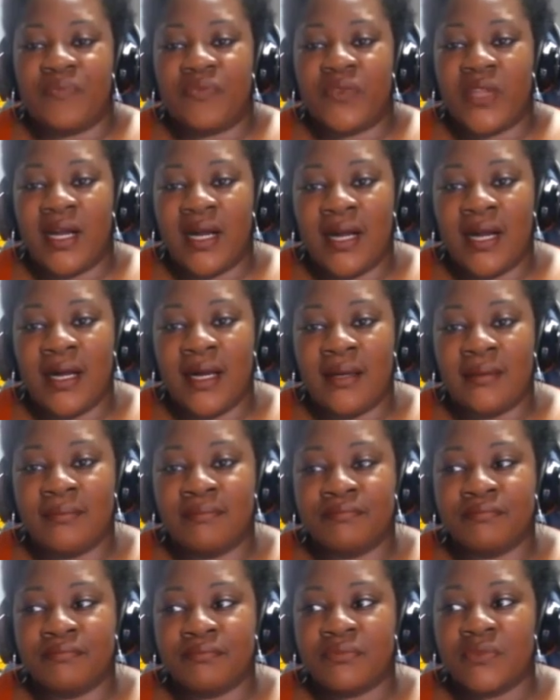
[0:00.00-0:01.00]
so
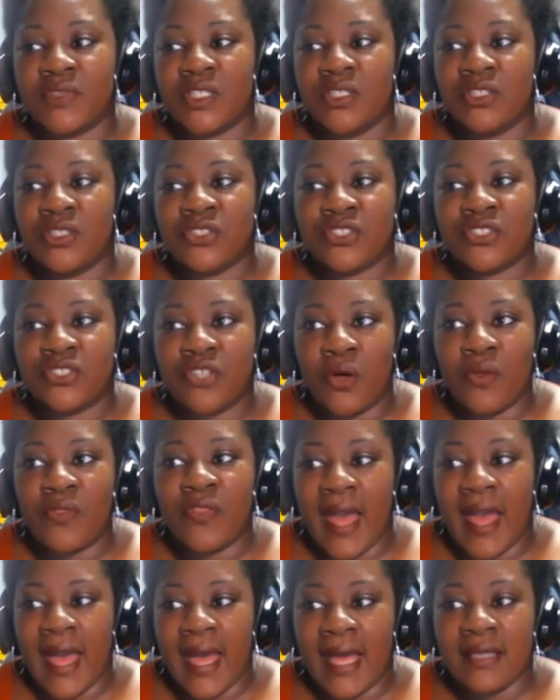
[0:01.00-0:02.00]

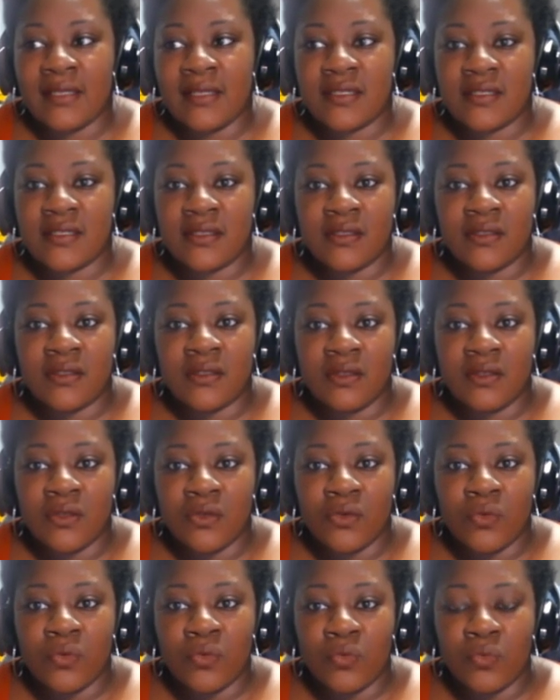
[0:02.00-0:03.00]
that
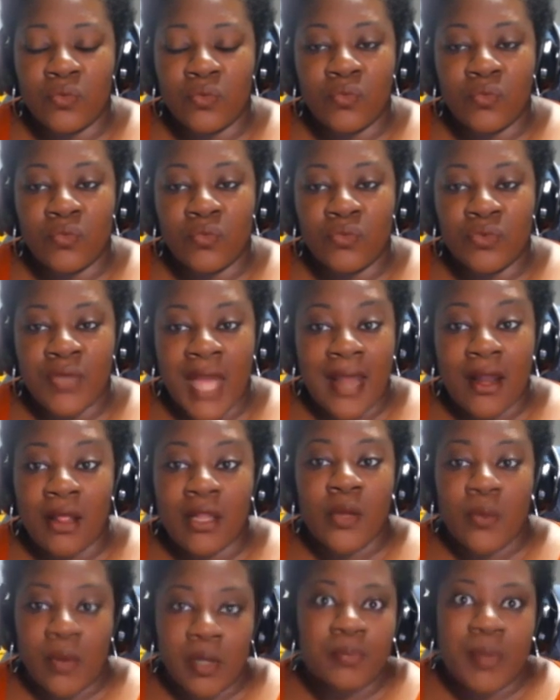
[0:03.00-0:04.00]
not
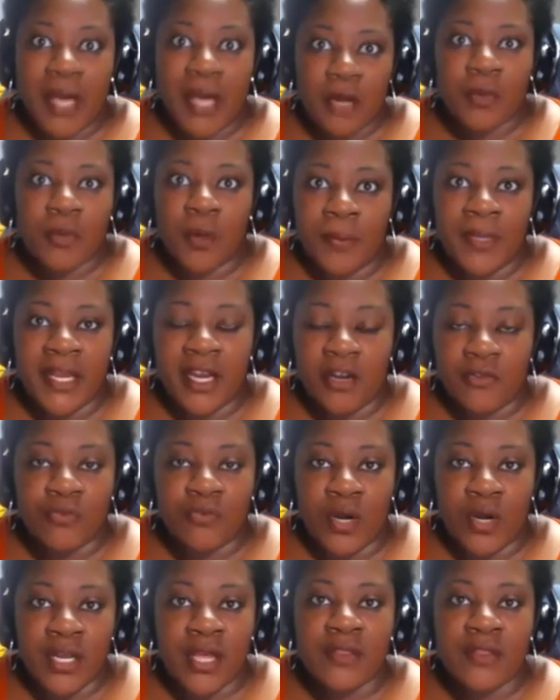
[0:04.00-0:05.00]
only are we better prepared
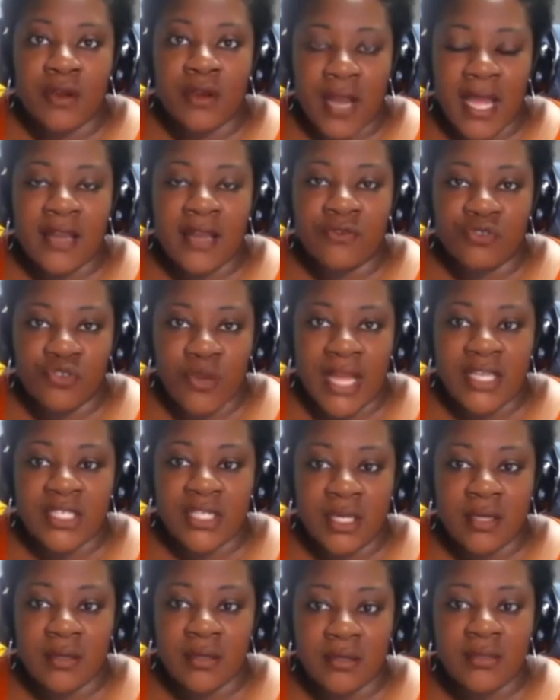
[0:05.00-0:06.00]
for another kind of
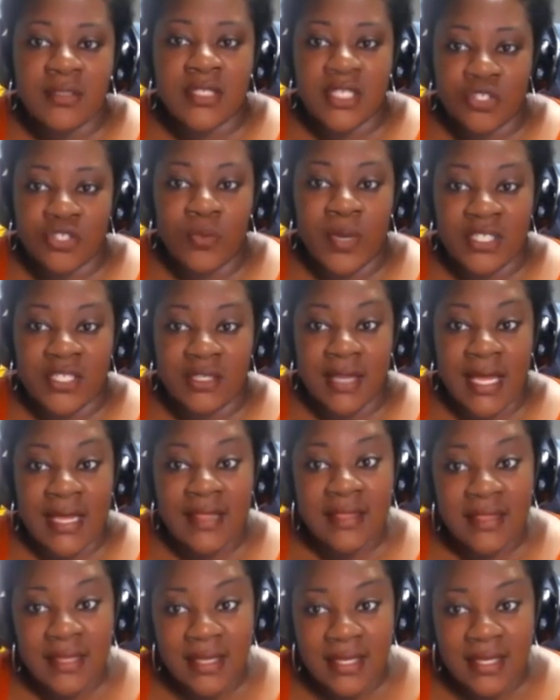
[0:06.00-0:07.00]
tragic situation like
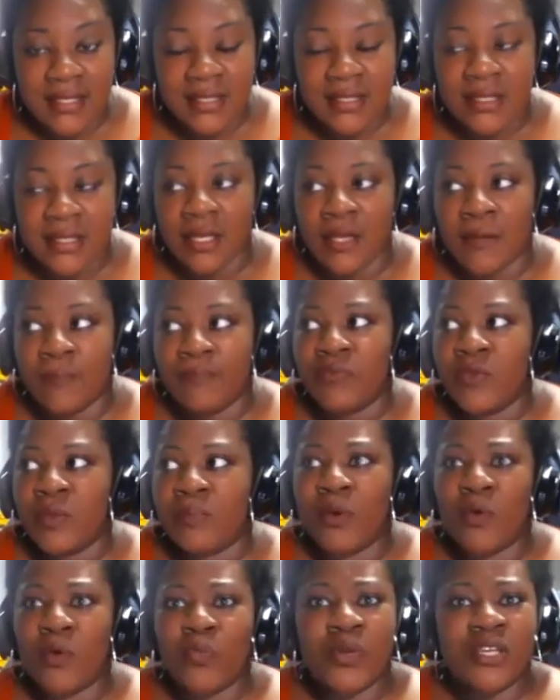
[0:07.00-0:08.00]
this,
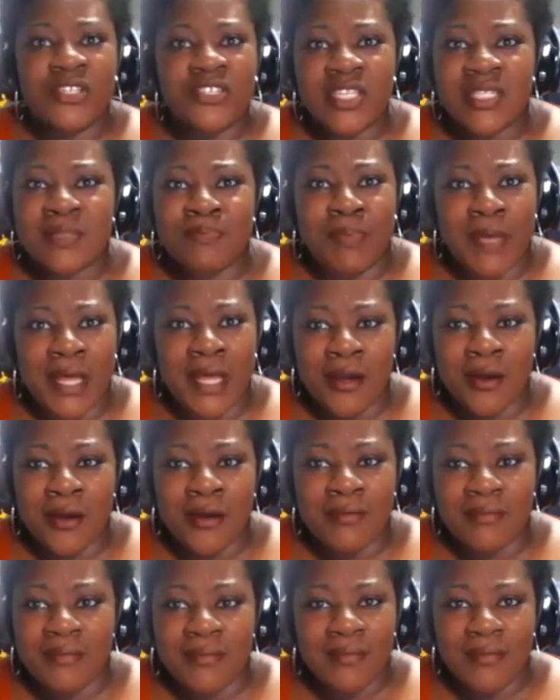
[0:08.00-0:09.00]
but we're just
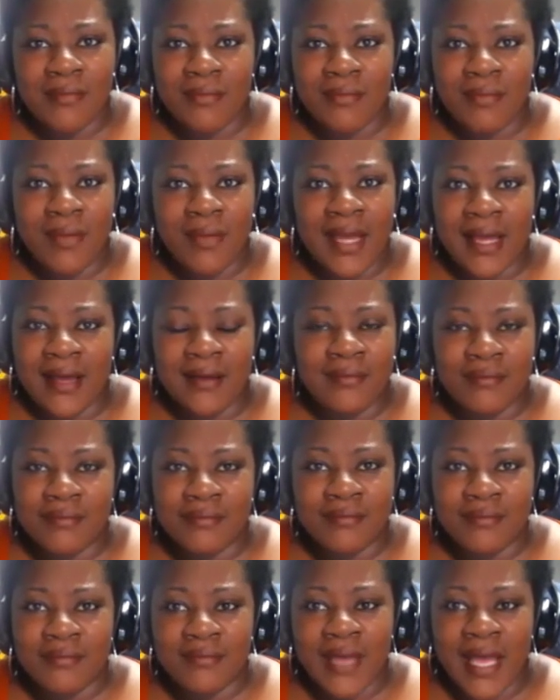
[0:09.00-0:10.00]
better
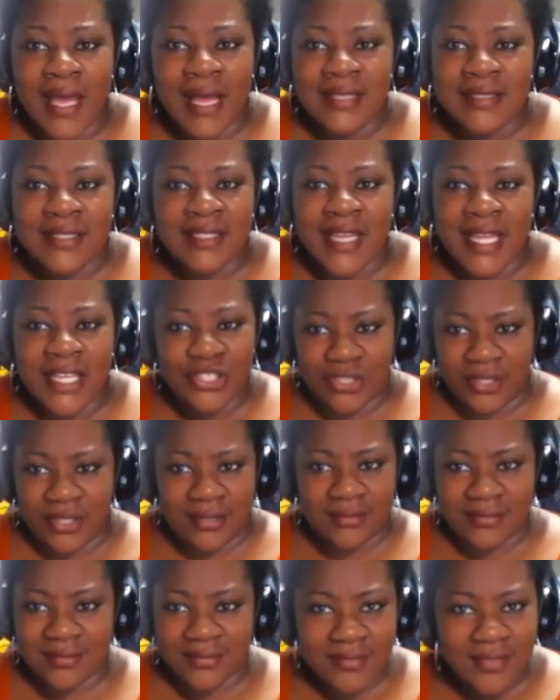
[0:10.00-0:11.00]
as a nation.
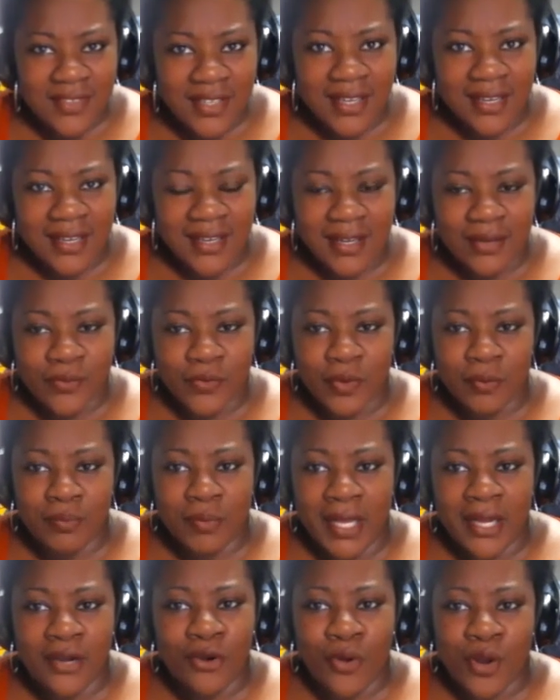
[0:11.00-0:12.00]
We're
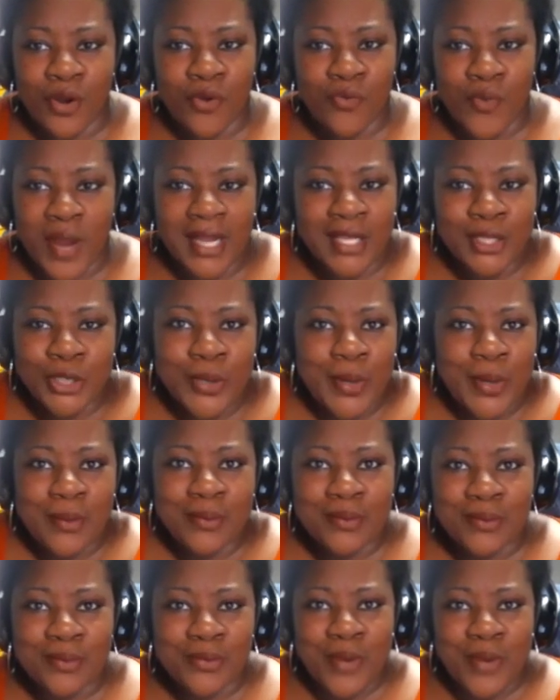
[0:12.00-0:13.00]
better on a regular
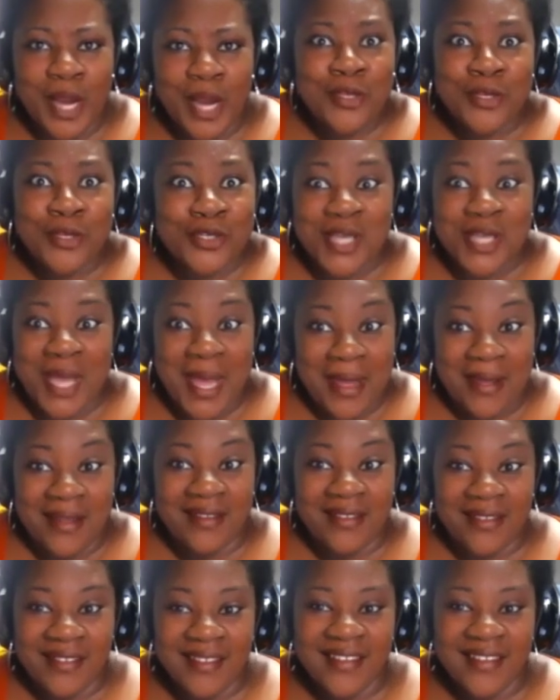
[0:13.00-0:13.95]
day.